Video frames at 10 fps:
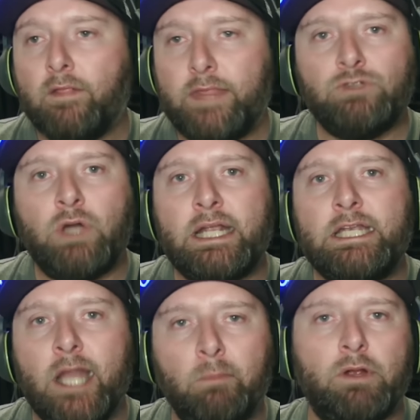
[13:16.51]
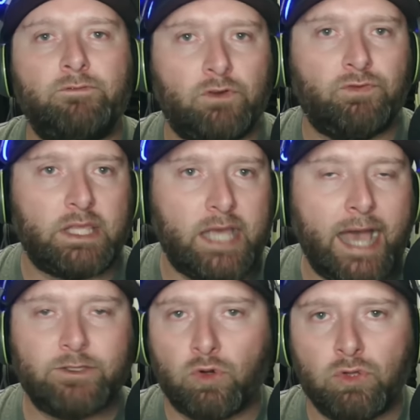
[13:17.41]
They tried a number of different
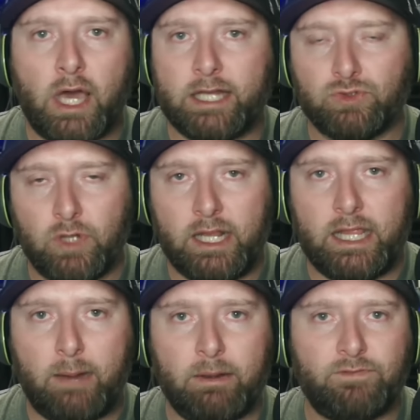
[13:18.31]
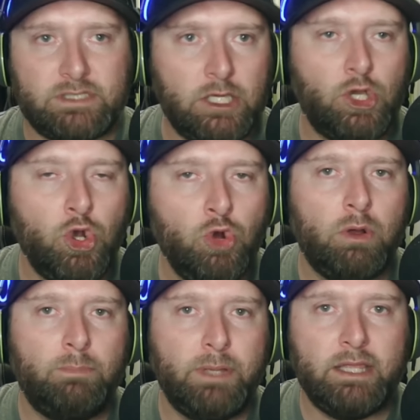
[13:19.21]
guys early on in training camp to see who
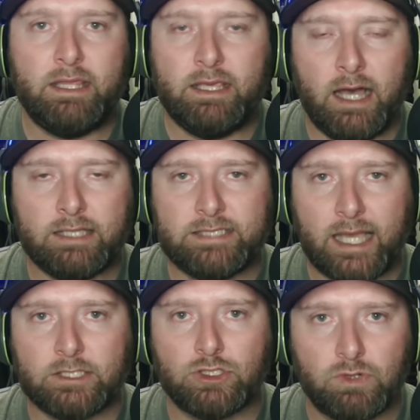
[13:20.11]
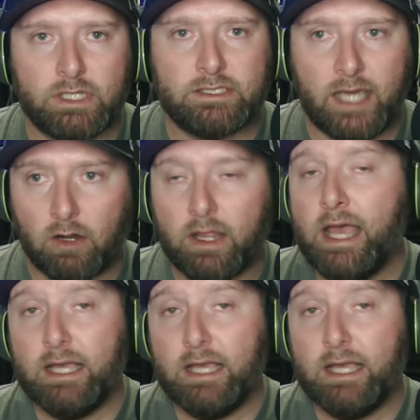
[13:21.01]
would be the uh, second string center.